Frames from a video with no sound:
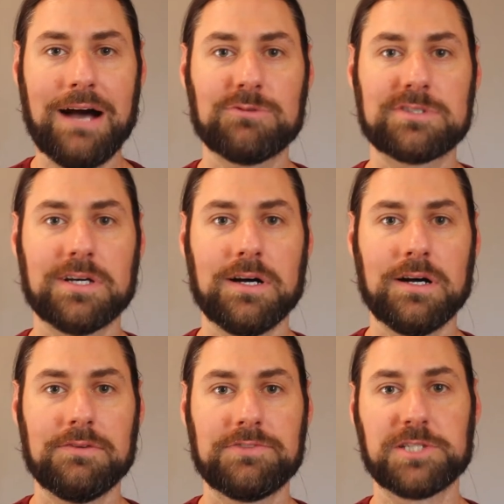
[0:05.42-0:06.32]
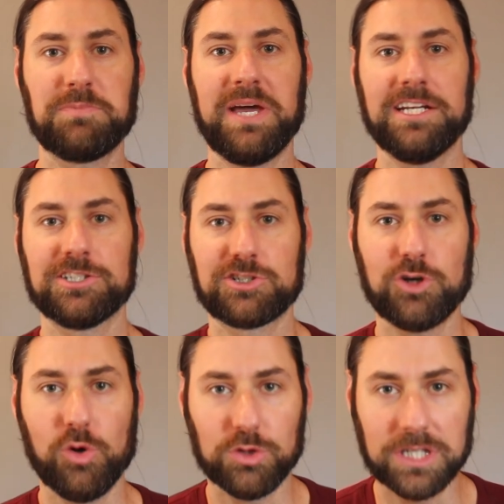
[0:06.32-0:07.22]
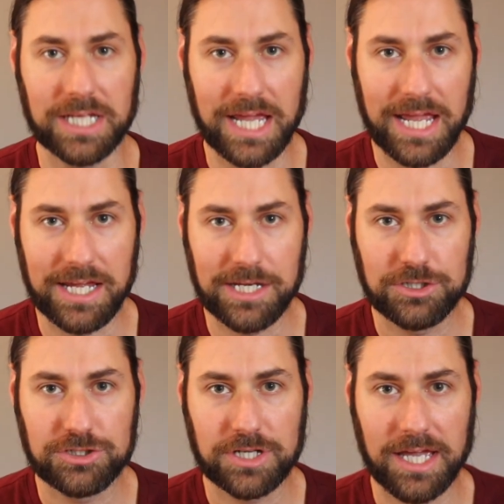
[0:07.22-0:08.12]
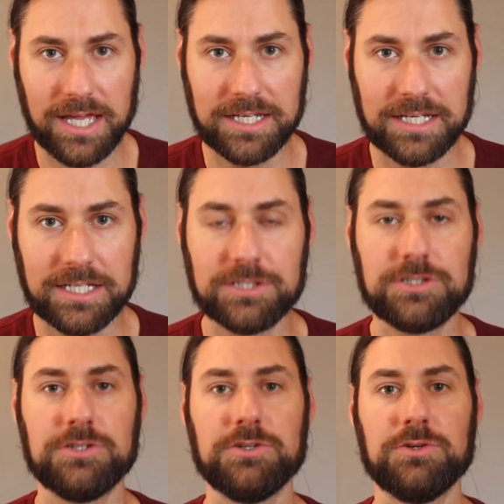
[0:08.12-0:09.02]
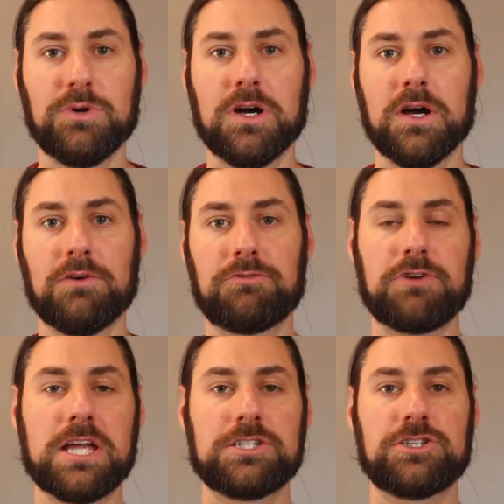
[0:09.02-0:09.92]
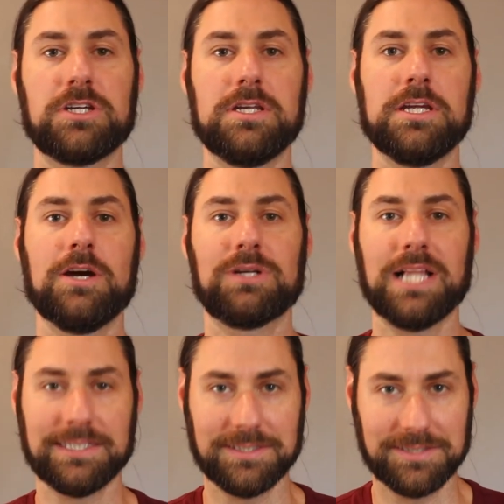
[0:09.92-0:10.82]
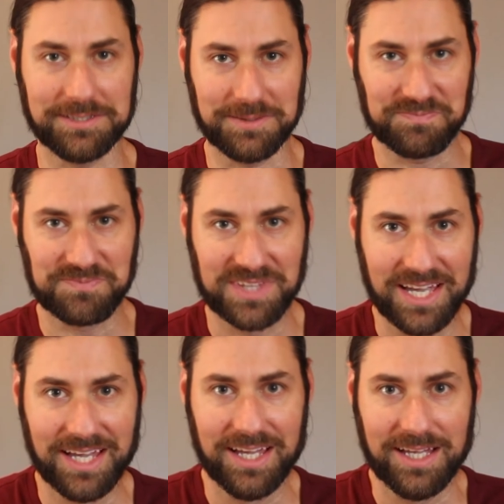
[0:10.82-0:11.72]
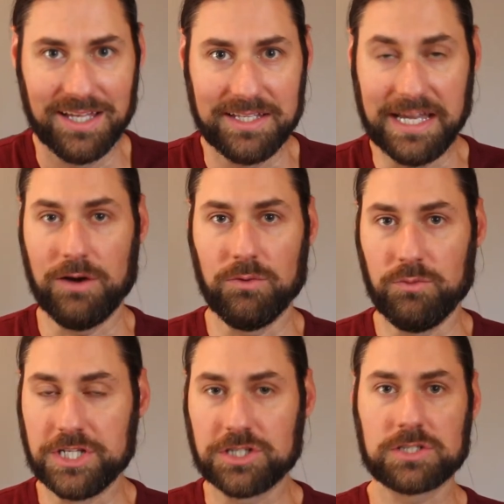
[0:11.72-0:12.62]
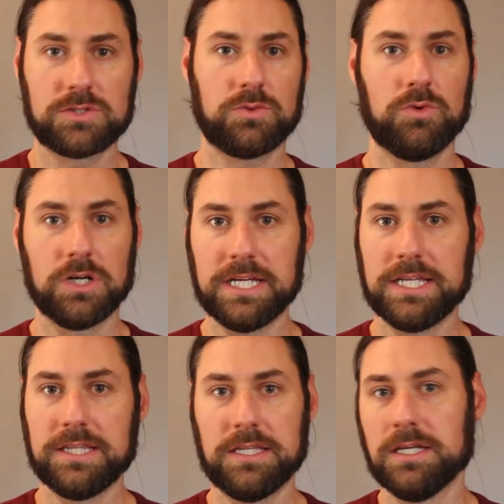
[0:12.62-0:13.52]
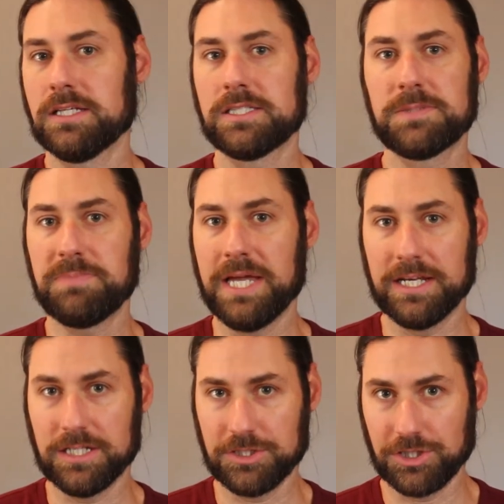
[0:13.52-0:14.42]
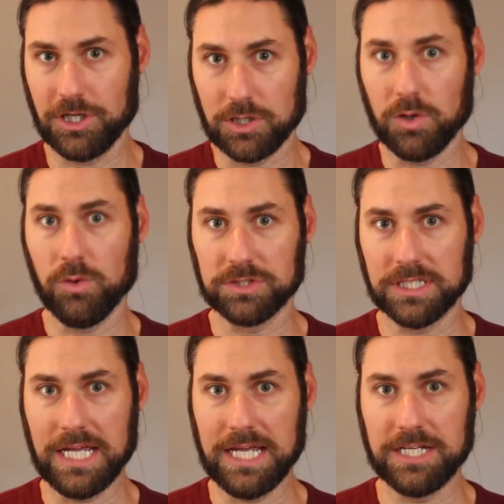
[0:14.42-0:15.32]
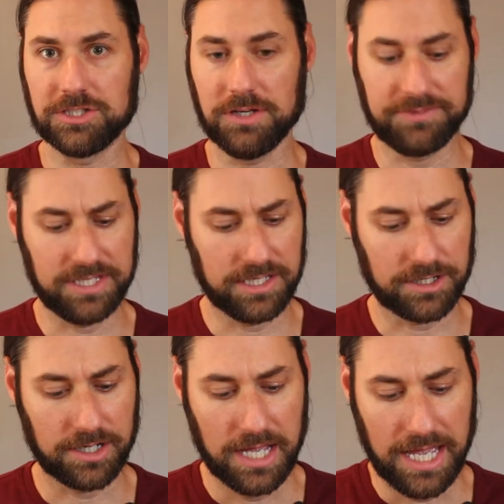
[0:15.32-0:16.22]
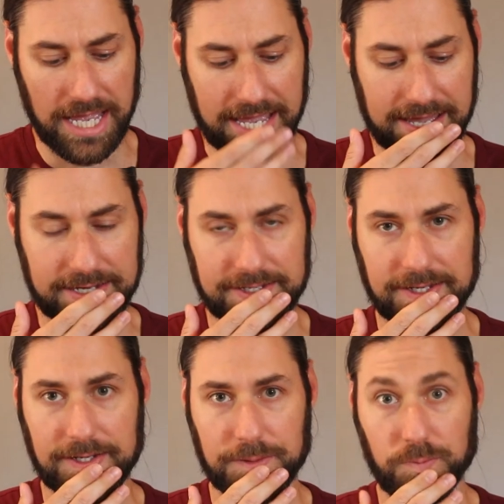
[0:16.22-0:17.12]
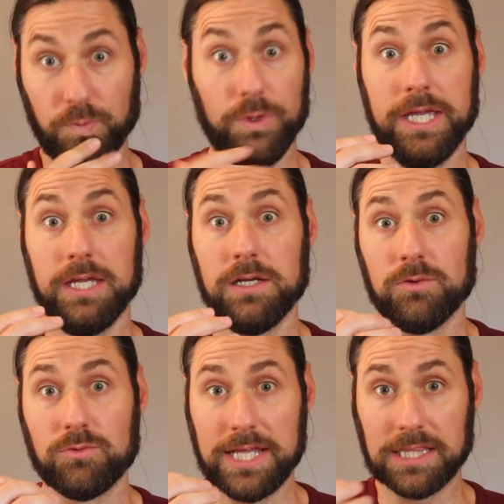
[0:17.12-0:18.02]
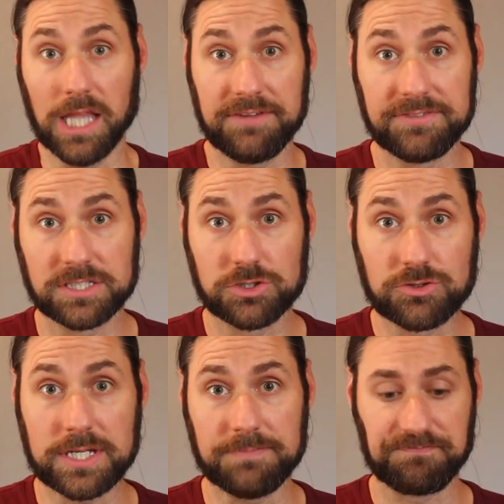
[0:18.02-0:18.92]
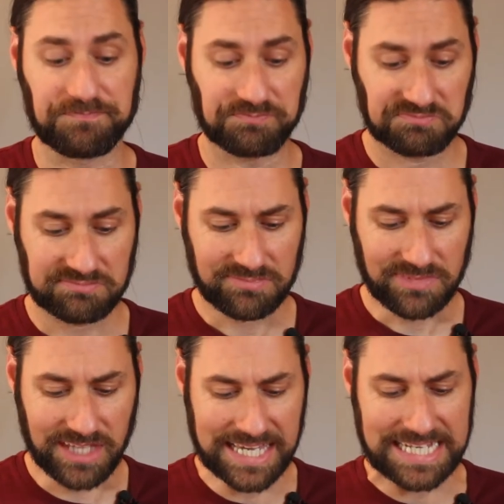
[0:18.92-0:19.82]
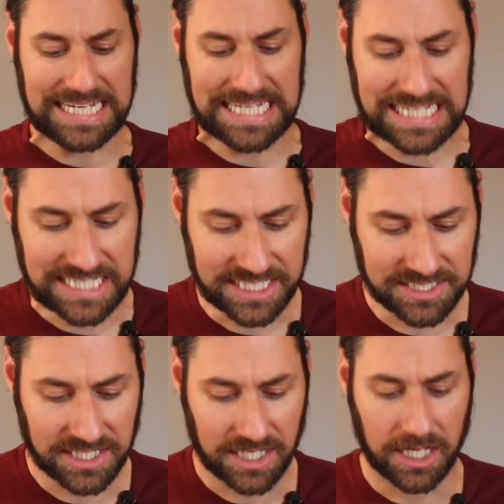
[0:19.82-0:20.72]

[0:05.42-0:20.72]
out of the Spanish Golden Age and into French neoclassicism. Now, we just were in the Spanish Golden Age of theater and um, we read Life is a Dream. And in it,